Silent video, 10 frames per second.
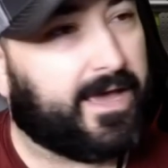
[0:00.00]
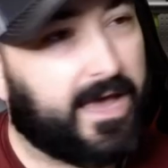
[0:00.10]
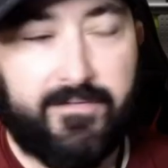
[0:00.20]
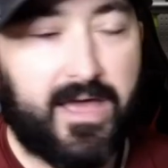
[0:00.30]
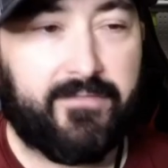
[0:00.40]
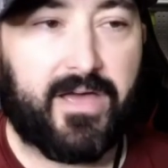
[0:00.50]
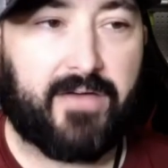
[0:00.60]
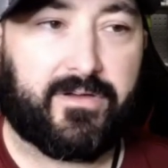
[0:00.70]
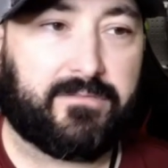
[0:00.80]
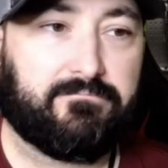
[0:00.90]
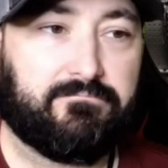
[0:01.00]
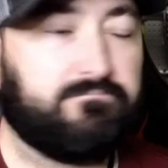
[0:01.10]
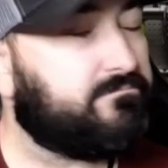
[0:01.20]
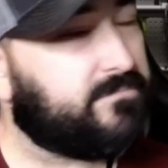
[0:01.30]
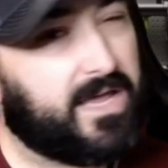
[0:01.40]
Ever, ever, ever.
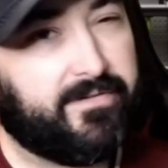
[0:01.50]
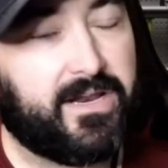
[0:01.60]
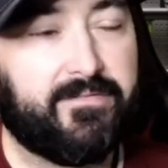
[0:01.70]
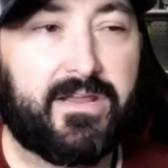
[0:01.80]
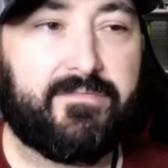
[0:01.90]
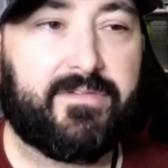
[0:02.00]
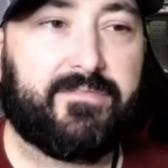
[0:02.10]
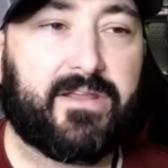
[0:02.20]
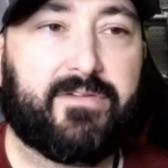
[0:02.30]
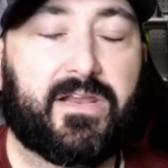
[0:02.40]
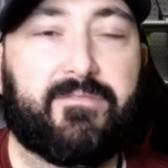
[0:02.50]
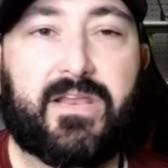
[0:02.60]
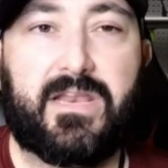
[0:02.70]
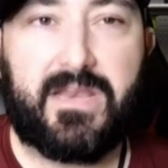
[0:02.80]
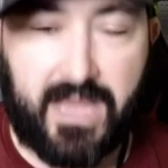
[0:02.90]
Never, never, never, never, never,
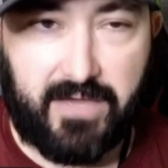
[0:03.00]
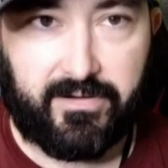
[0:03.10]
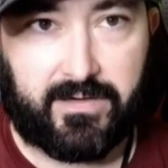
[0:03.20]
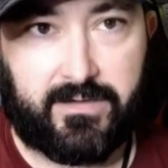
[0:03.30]
never, never